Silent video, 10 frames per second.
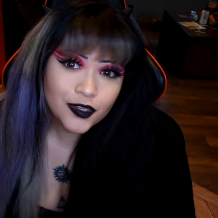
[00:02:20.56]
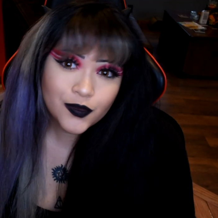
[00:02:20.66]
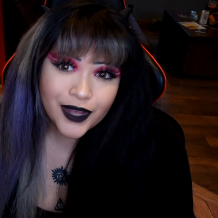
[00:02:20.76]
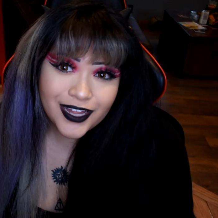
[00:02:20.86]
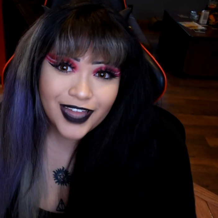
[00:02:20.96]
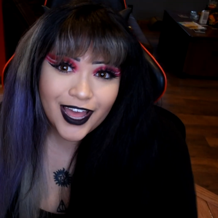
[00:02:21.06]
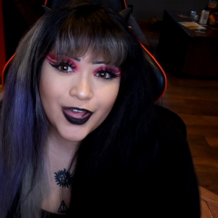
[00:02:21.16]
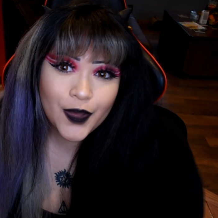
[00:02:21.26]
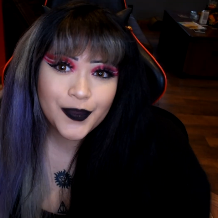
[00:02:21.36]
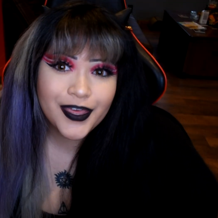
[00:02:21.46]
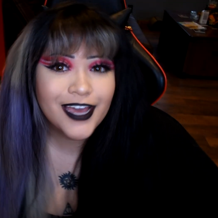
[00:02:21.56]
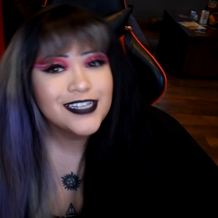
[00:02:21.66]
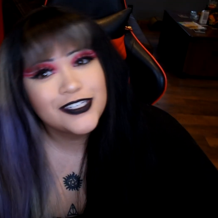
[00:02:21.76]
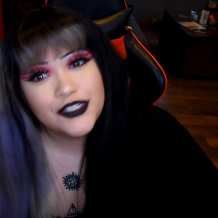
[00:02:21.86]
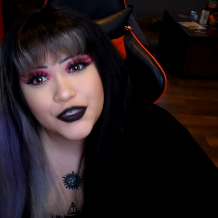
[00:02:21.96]
Well, I hope you
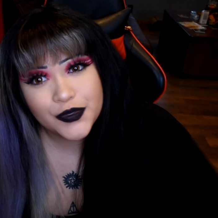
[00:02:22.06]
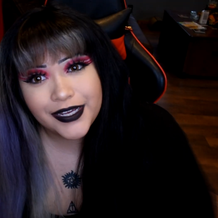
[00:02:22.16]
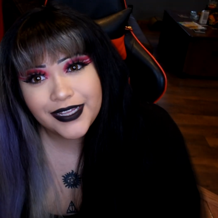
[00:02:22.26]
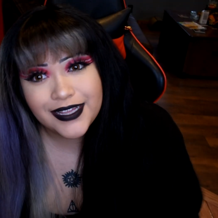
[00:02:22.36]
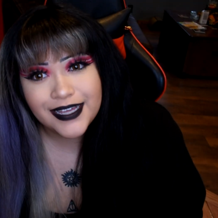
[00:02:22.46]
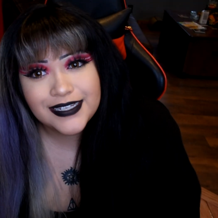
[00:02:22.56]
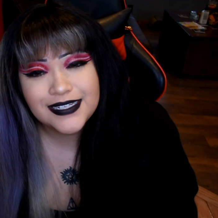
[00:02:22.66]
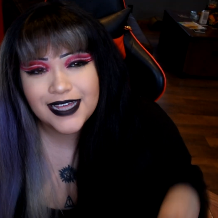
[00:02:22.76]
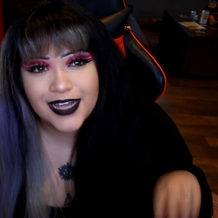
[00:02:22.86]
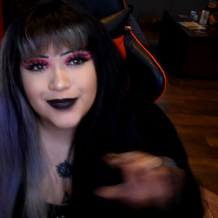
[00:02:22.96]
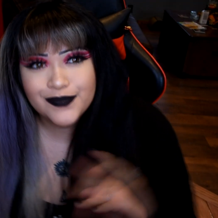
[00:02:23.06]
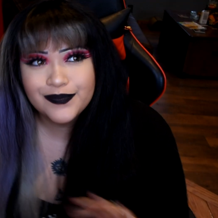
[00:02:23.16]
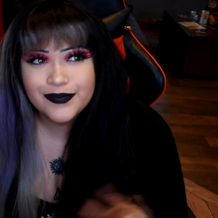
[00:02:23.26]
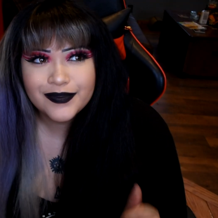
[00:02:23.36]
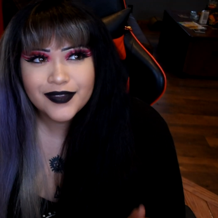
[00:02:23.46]
guys enjoyed this
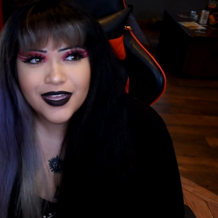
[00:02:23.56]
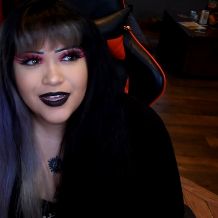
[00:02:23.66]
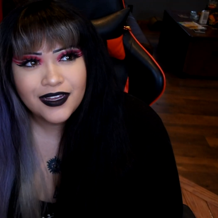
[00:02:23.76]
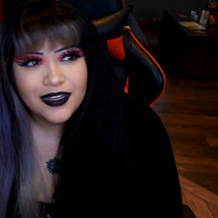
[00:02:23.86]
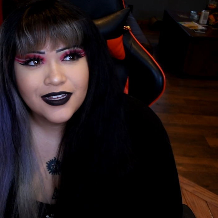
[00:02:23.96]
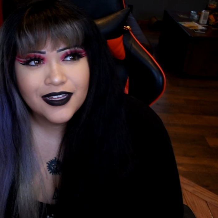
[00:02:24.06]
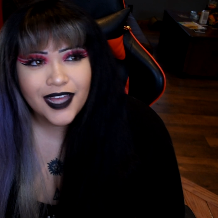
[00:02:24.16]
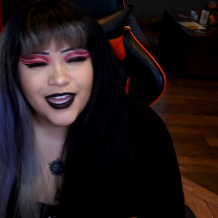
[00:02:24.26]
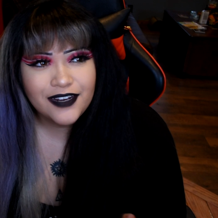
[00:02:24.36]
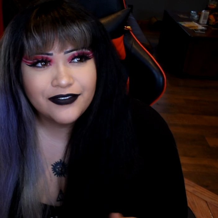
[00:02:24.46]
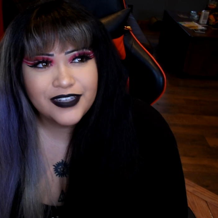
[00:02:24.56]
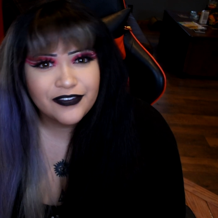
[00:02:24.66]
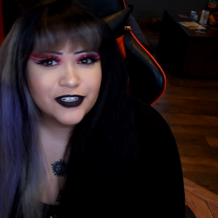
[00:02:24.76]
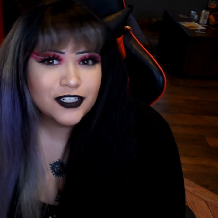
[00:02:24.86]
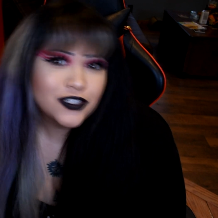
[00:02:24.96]
kind of
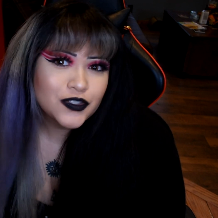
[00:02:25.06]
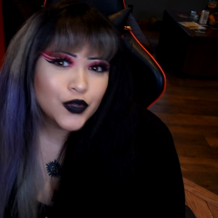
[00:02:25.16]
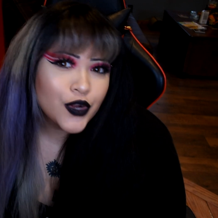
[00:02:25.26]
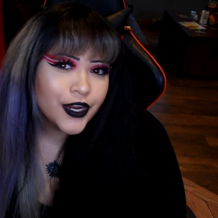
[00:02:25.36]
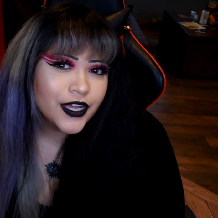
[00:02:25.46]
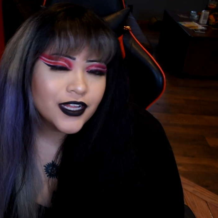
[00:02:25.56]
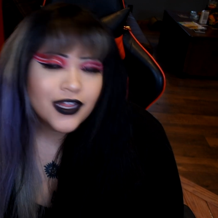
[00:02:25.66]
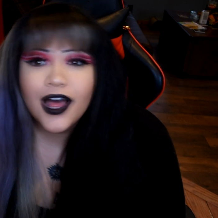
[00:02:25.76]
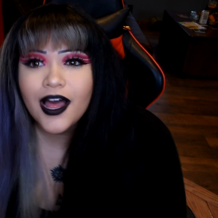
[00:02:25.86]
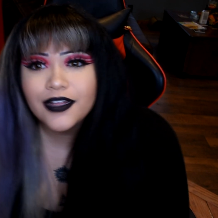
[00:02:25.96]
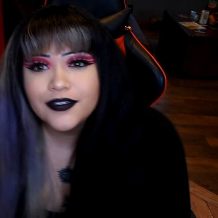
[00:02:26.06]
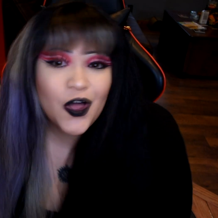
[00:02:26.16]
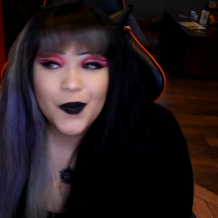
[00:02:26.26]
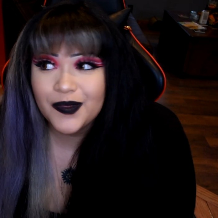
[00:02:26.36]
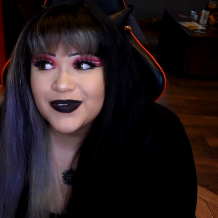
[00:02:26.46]
different tutorial.
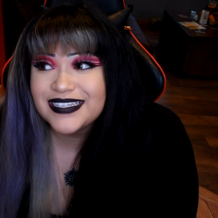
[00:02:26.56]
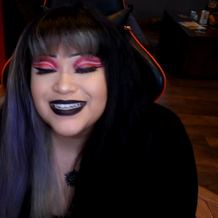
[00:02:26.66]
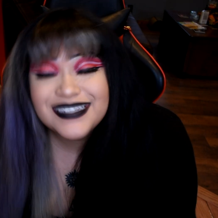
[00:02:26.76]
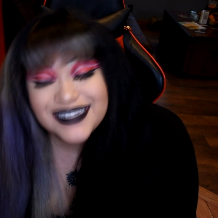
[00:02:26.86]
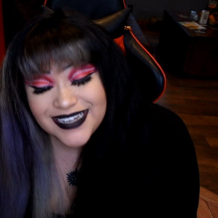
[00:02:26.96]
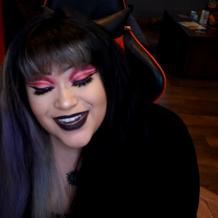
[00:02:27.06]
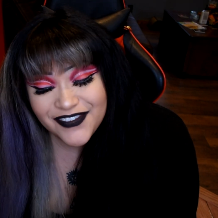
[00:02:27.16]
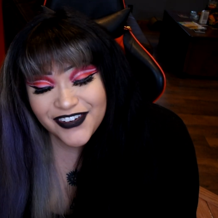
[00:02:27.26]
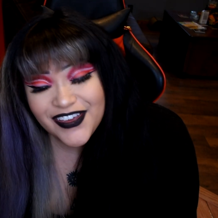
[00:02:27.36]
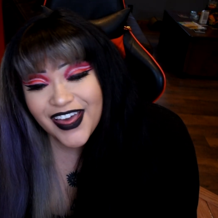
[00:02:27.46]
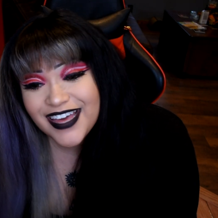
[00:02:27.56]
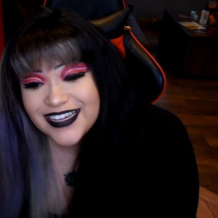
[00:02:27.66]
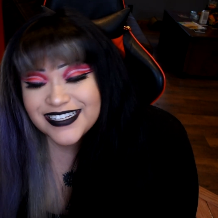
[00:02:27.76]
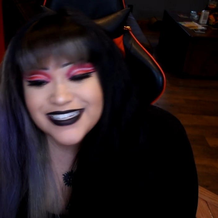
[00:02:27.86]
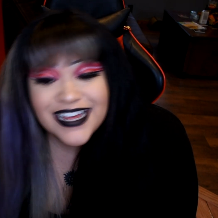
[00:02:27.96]
Hope it was easy enough for you
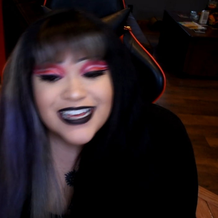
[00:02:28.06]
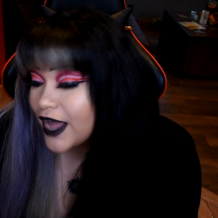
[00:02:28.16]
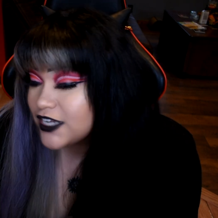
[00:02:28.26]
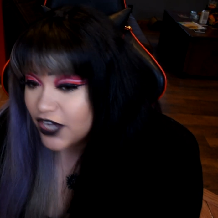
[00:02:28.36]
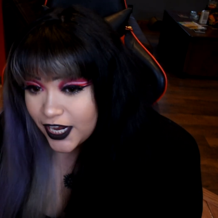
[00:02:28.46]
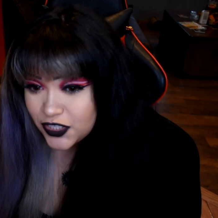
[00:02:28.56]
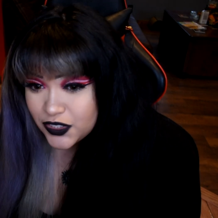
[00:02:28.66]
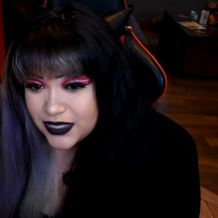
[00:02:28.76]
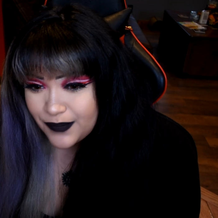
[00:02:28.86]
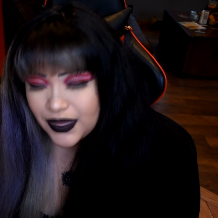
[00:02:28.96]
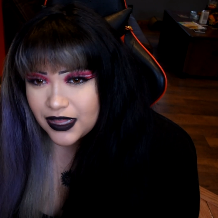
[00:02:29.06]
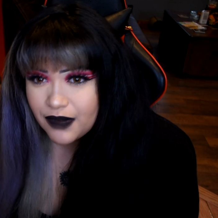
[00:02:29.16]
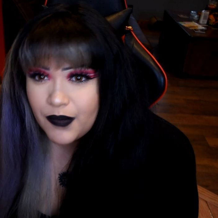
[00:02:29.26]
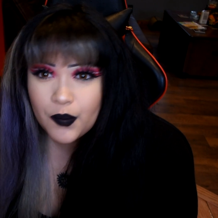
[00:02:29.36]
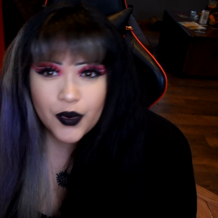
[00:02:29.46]
guys. I tried to do something a
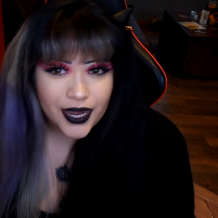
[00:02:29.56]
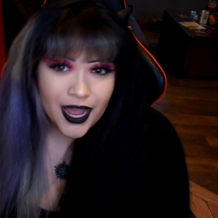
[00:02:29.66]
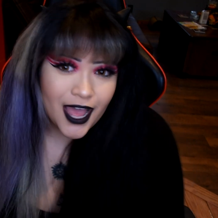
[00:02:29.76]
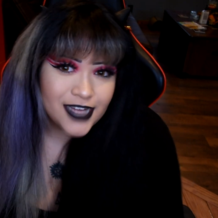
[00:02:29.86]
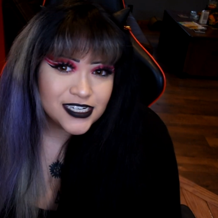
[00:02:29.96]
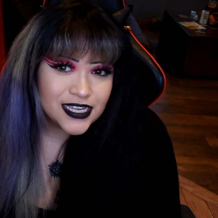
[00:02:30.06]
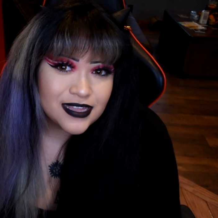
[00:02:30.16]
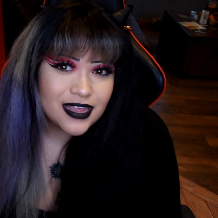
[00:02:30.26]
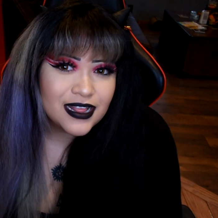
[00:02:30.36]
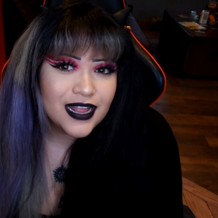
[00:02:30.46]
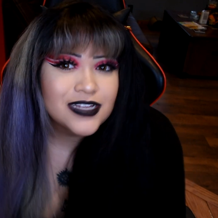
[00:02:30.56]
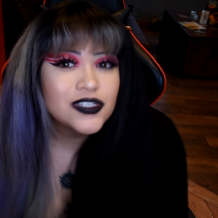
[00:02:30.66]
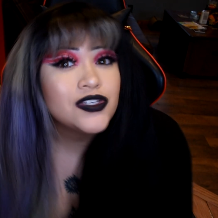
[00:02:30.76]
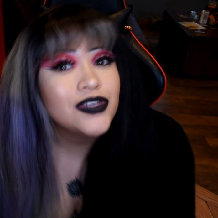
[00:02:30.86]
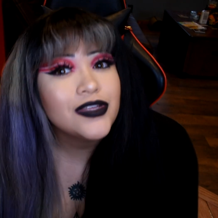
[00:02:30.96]
little bit more edgy than the
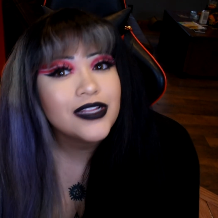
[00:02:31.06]
last two.